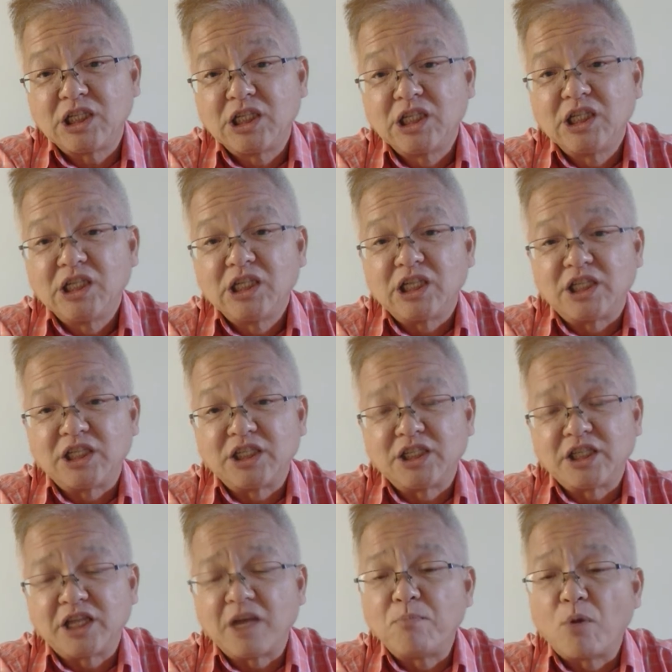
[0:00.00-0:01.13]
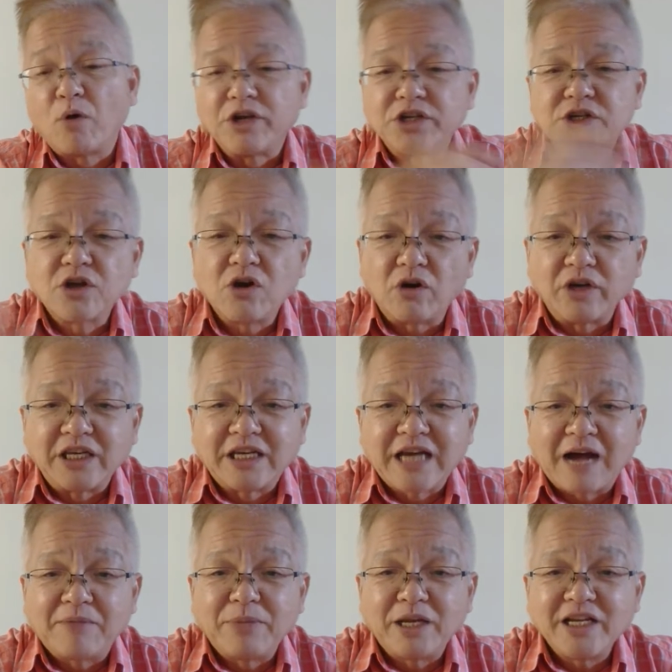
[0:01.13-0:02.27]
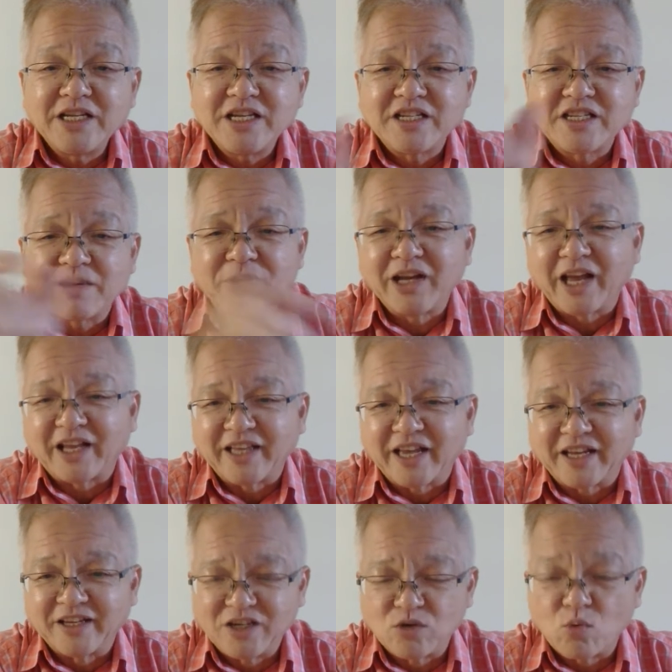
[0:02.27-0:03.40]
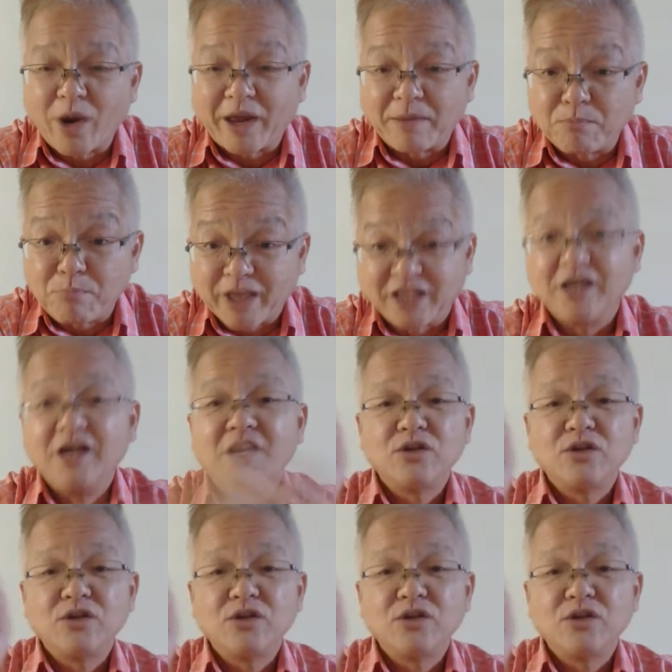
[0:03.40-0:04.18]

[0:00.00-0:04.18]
in Singapore, it's called ikan bilis. It's something like that. It's white bait.